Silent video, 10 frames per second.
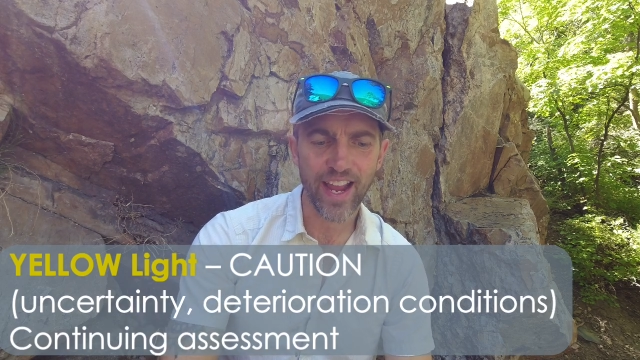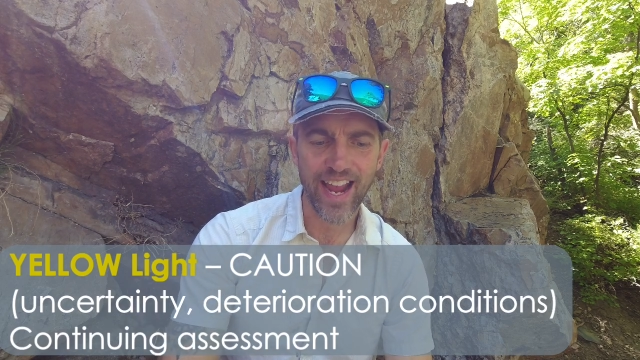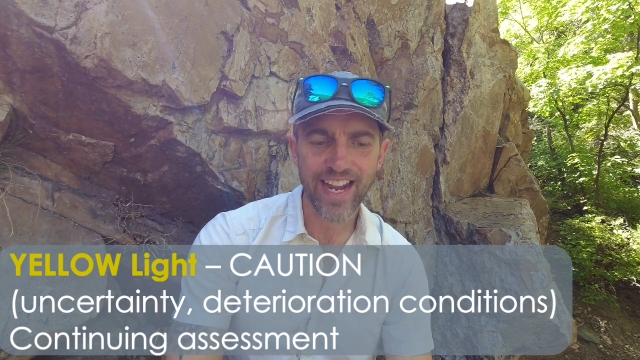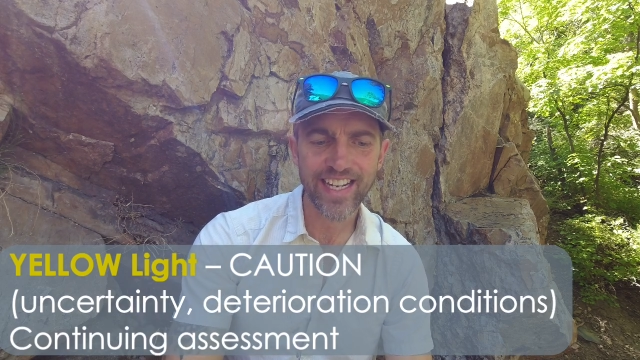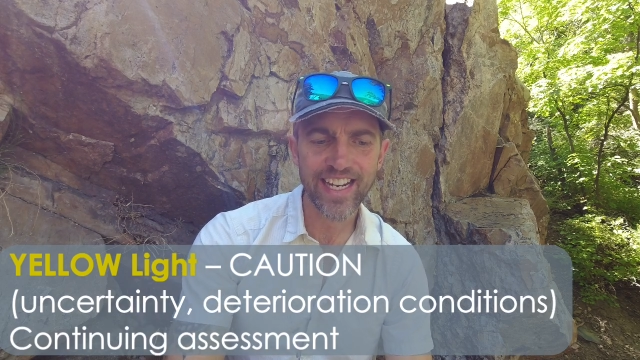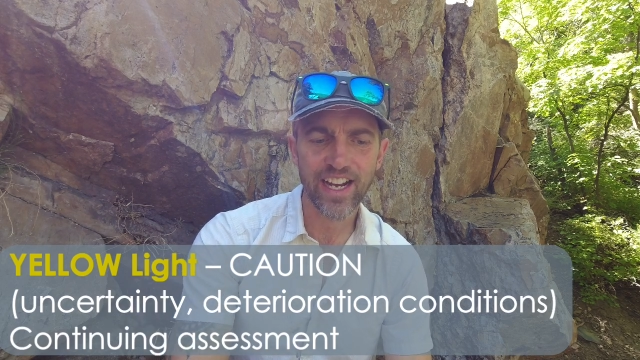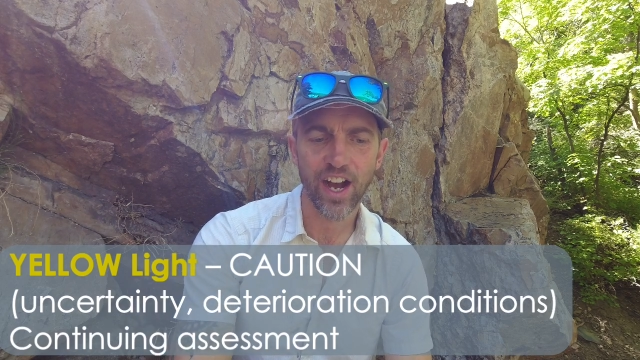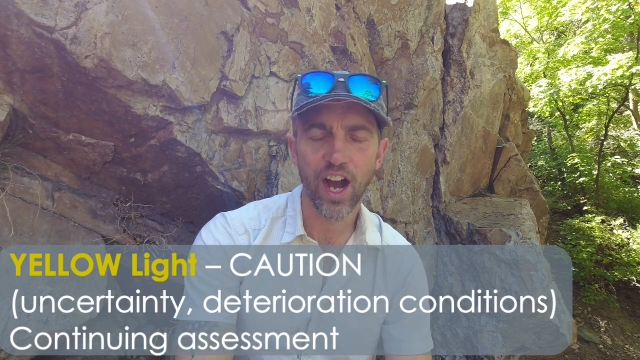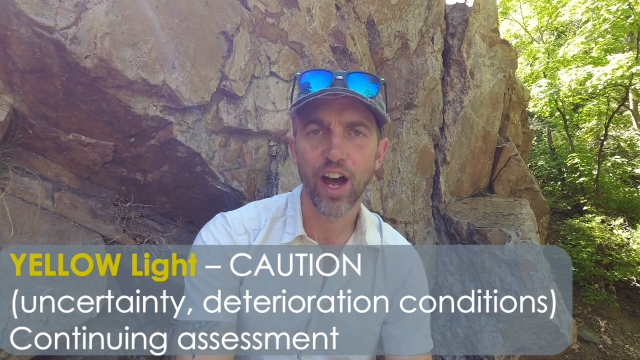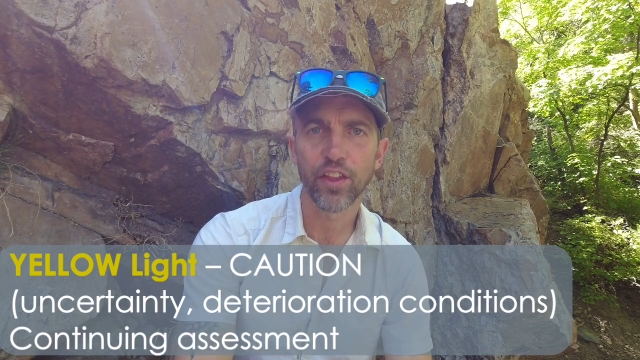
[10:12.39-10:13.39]
any
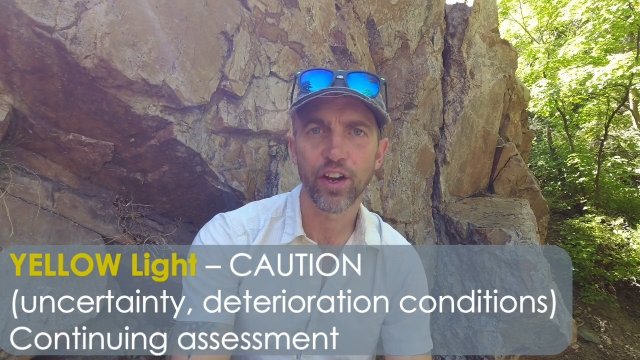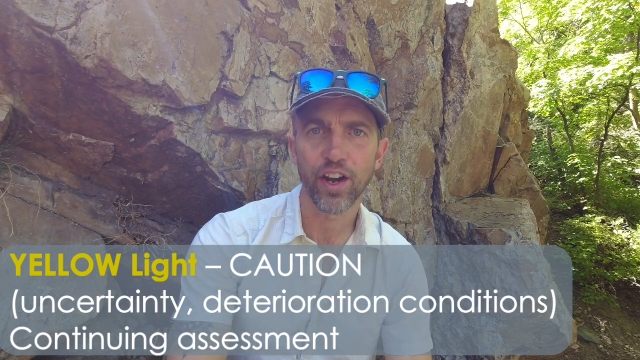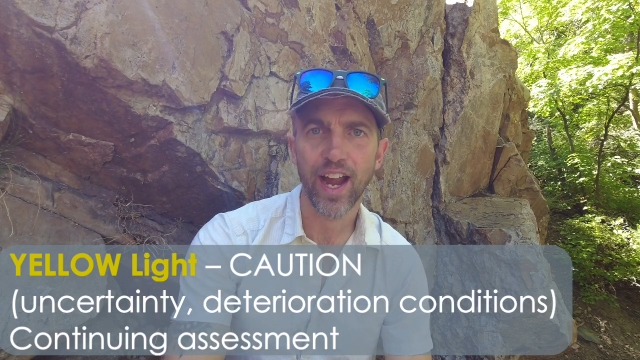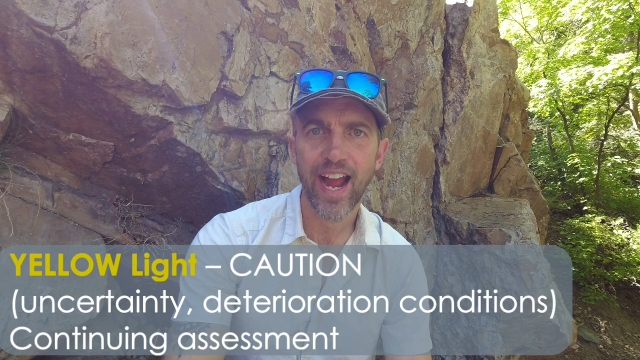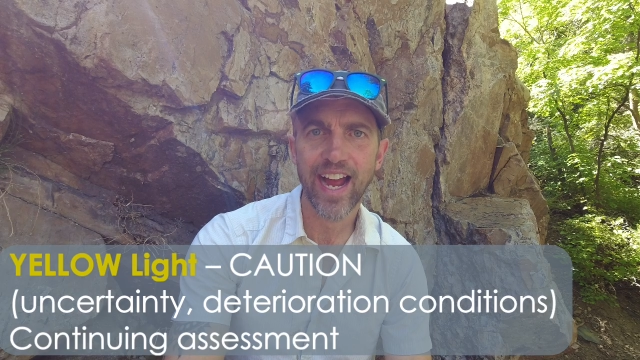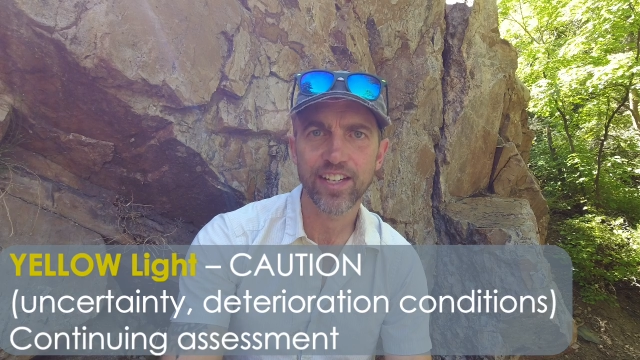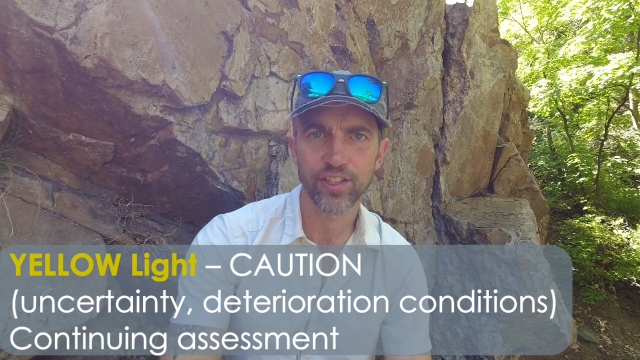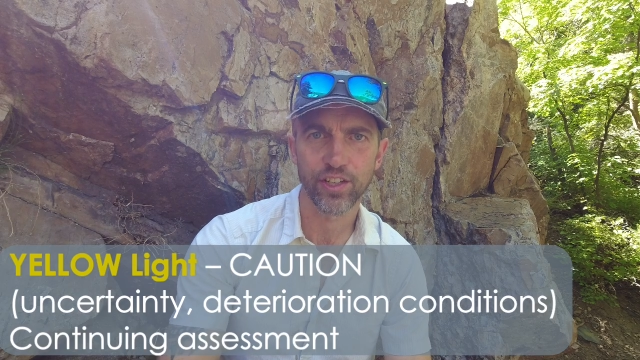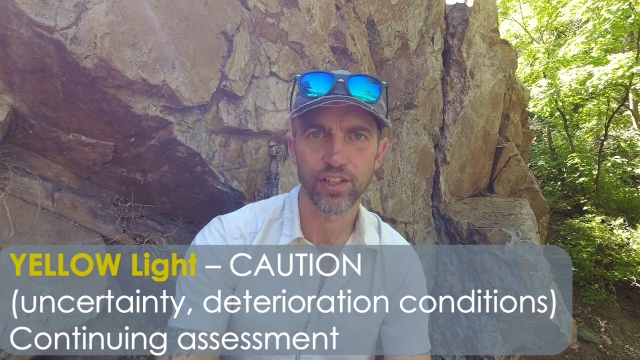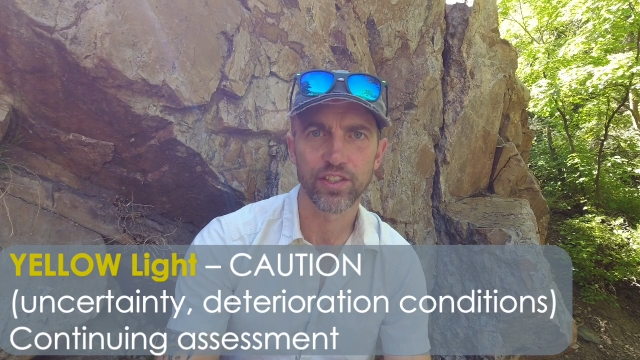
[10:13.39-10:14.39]
other
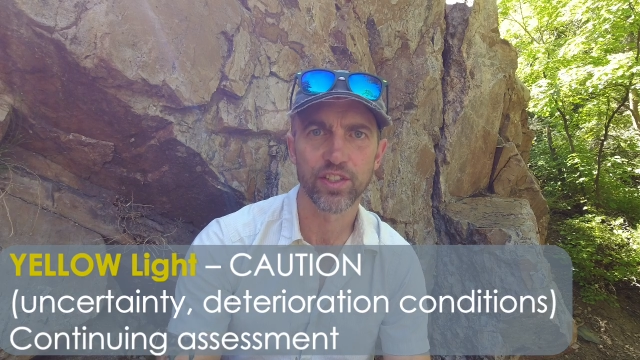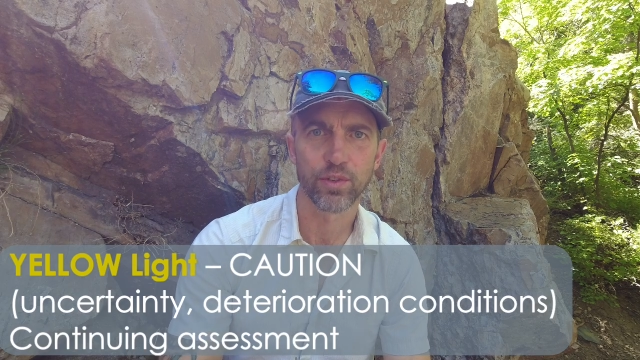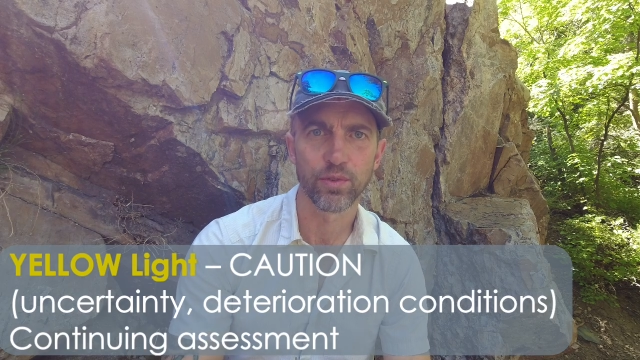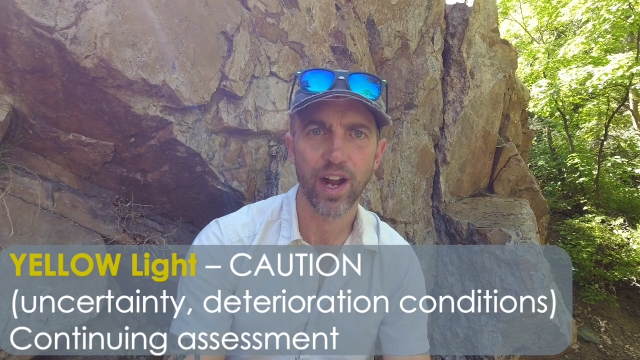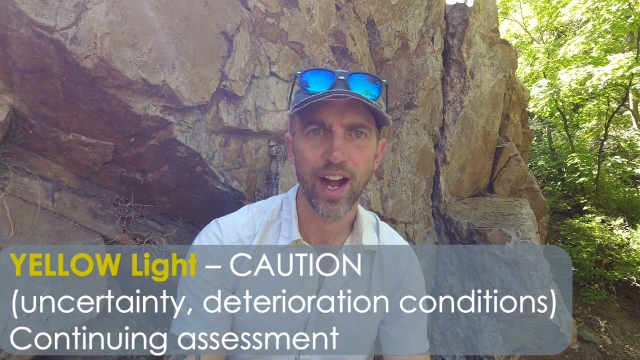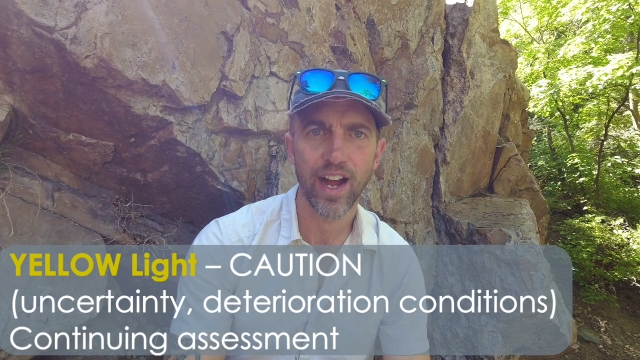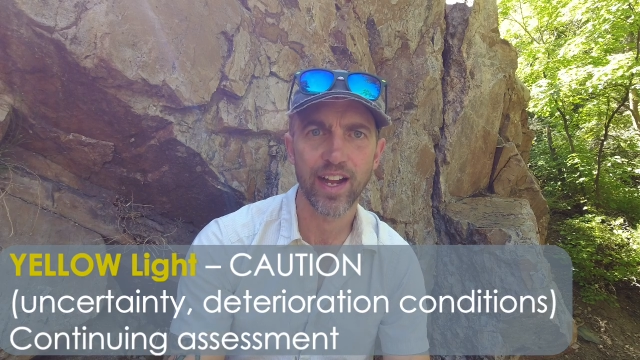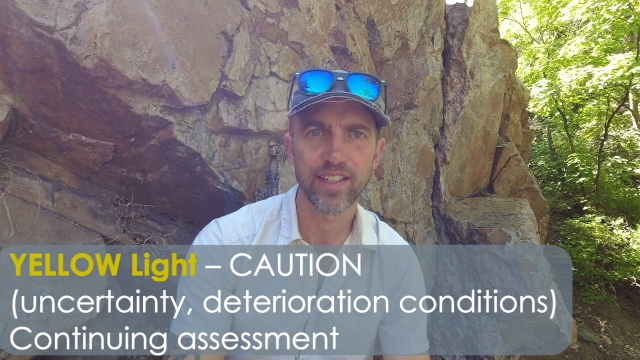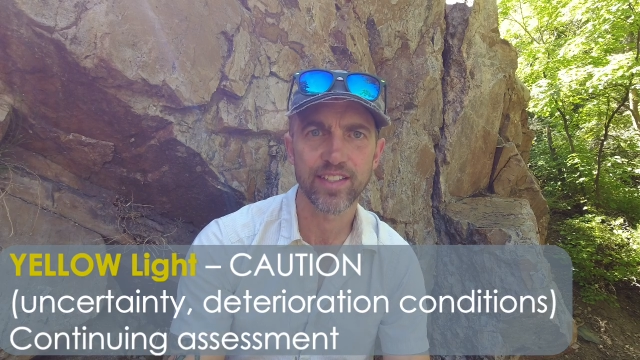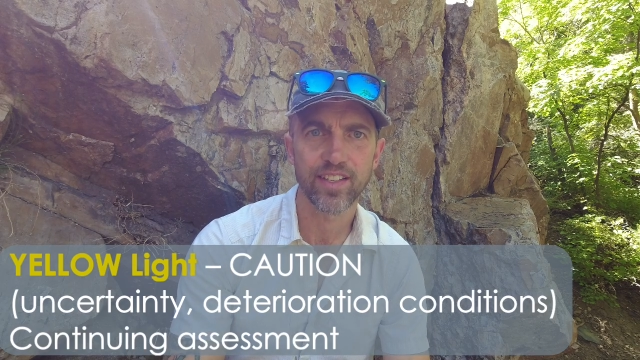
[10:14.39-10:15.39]
hazards
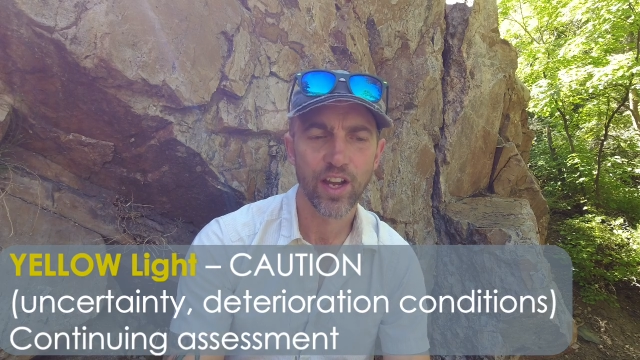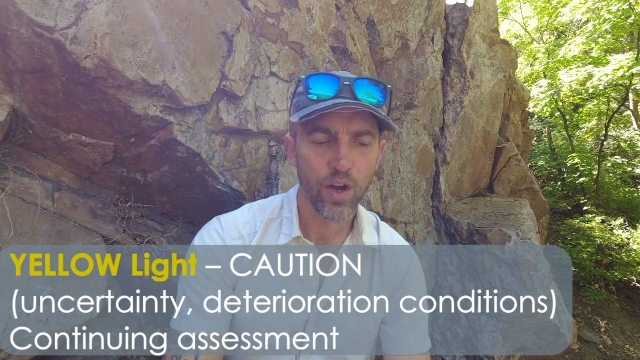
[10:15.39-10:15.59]
arise